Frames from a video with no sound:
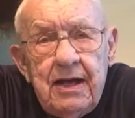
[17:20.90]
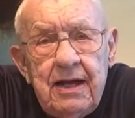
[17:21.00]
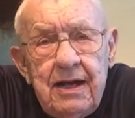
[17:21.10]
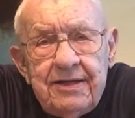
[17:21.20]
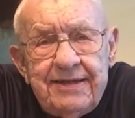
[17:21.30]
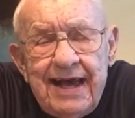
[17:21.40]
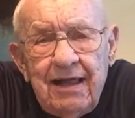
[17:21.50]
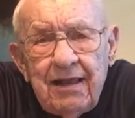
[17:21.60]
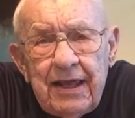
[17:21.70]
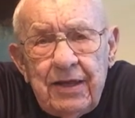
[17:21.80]
A
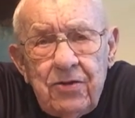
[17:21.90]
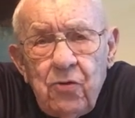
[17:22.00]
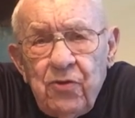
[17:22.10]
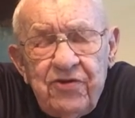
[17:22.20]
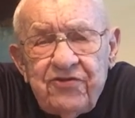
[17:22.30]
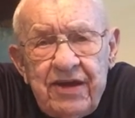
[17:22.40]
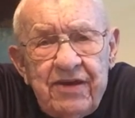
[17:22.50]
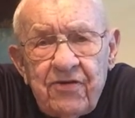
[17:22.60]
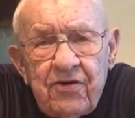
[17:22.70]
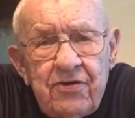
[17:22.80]
Dowling
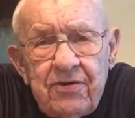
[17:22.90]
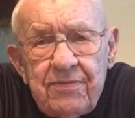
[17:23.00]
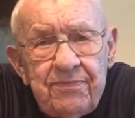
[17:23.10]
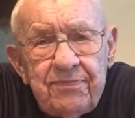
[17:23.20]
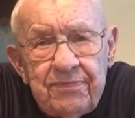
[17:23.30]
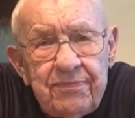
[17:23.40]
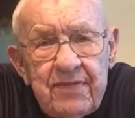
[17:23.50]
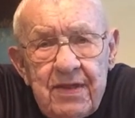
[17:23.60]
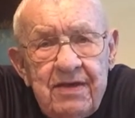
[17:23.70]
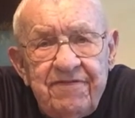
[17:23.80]
receiver
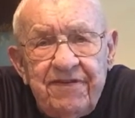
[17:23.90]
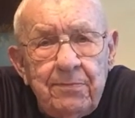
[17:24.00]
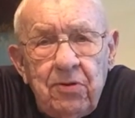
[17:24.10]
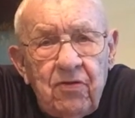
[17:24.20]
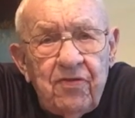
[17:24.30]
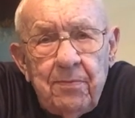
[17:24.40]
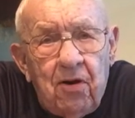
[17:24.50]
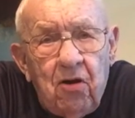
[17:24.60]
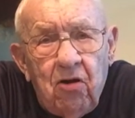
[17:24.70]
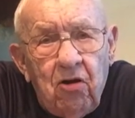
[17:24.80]
fumbled the
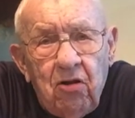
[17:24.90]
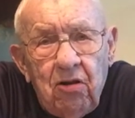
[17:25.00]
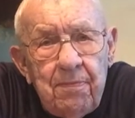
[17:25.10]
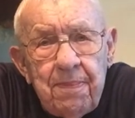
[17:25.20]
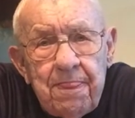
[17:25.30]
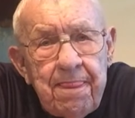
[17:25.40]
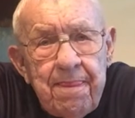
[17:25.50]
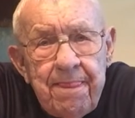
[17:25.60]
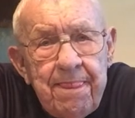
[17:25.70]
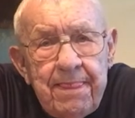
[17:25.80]
ball
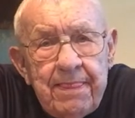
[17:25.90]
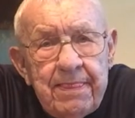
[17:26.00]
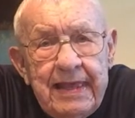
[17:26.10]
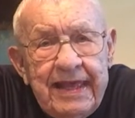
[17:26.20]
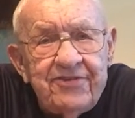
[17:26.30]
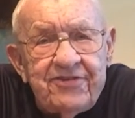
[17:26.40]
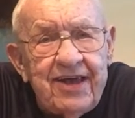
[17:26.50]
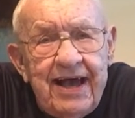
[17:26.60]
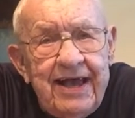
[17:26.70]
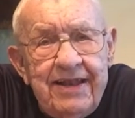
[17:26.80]

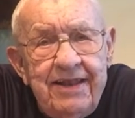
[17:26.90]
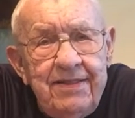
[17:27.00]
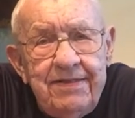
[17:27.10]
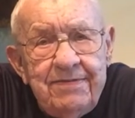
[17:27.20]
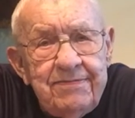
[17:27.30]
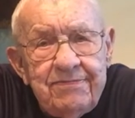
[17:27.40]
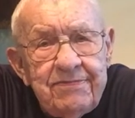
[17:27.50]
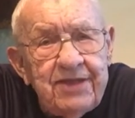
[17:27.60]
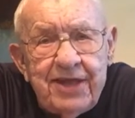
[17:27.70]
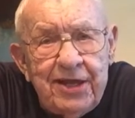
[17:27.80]
inside
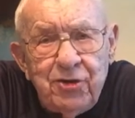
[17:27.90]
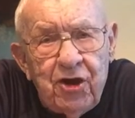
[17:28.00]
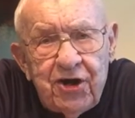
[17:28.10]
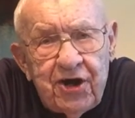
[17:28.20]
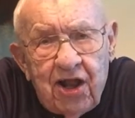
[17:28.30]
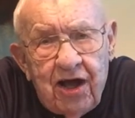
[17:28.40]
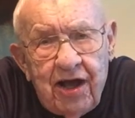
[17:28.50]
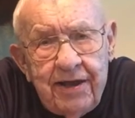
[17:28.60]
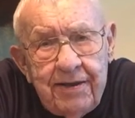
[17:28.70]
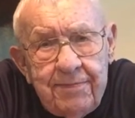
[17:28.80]
the 10-yard
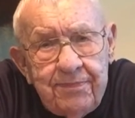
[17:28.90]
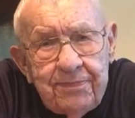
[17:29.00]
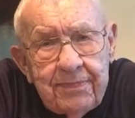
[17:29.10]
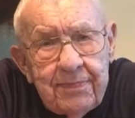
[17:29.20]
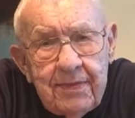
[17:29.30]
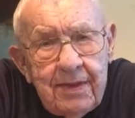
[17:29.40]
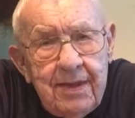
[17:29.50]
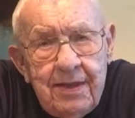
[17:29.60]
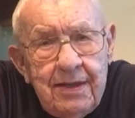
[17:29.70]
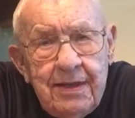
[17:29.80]
line,
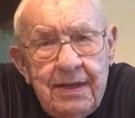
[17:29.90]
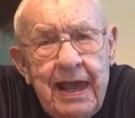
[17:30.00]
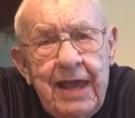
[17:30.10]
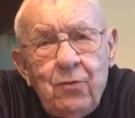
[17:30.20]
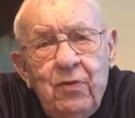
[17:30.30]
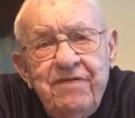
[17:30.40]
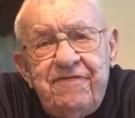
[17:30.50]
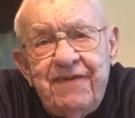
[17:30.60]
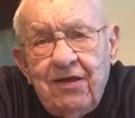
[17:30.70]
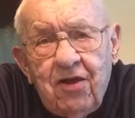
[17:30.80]
and we
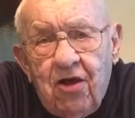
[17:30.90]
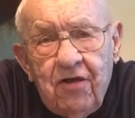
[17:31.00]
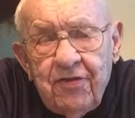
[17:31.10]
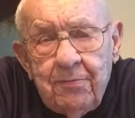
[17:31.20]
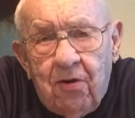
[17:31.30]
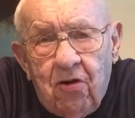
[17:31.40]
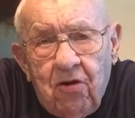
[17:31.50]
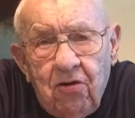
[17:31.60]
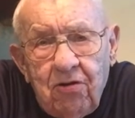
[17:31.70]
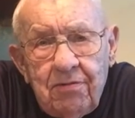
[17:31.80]
fell on the
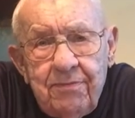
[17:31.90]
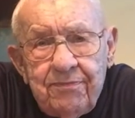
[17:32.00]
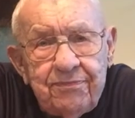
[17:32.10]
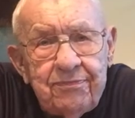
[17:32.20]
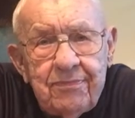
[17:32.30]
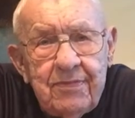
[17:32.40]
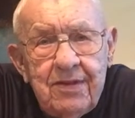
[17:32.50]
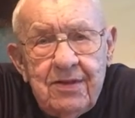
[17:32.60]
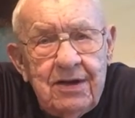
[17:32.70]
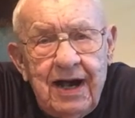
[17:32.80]
ball,
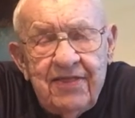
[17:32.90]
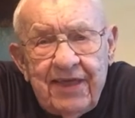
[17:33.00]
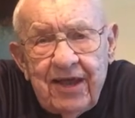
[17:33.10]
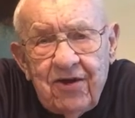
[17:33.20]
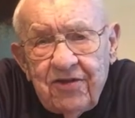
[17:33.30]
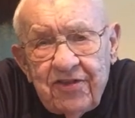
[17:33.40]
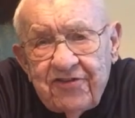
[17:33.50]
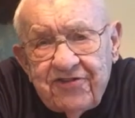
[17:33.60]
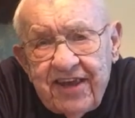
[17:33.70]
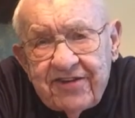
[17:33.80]
I think on the
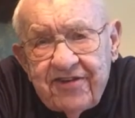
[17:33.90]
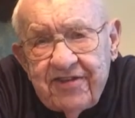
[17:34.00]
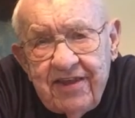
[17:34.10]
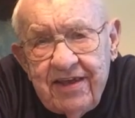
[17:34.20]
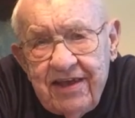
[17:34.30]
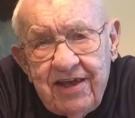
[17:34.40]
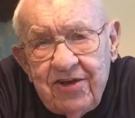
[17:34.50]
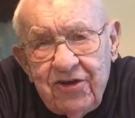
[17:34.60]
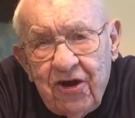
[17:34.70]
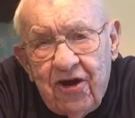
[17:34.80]

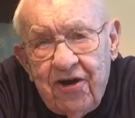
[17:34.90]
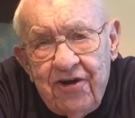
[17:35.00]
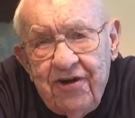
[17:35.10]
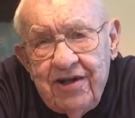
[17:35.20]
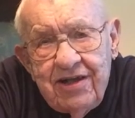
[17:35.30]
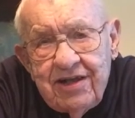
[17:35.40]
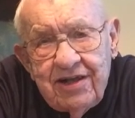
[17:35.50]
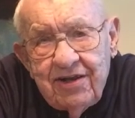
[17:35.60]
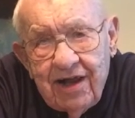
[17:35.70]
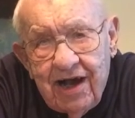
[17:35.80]
6th-yard
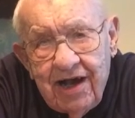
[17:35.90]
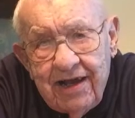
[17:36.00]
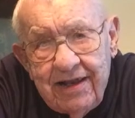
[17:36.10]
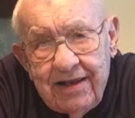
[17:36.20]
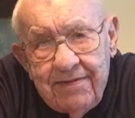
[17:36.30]
line.